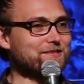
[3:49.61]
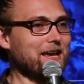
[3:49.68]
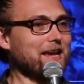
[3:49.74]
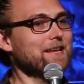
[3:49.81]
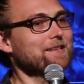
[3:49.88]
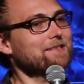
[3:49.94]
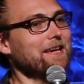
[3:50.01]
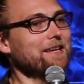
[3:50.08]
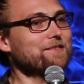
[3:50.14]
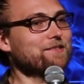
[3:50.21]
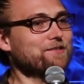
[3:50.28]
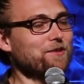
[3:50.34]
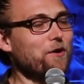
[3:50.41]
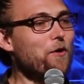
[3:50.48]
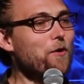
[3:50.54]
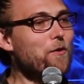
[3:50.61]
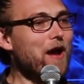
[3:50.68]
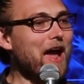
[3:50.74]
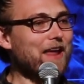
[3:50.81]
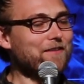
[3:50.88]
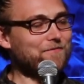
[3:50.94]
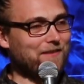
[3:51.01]
science gets
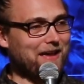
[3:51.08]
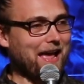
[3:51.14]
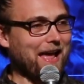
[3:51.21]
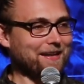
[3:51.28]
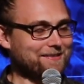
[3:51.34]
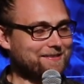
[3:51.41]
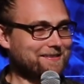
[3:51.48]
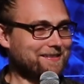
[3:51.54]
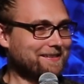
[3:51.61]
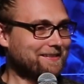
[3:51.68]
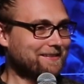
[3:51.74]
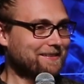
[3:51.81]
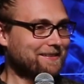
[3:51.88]
so advanced,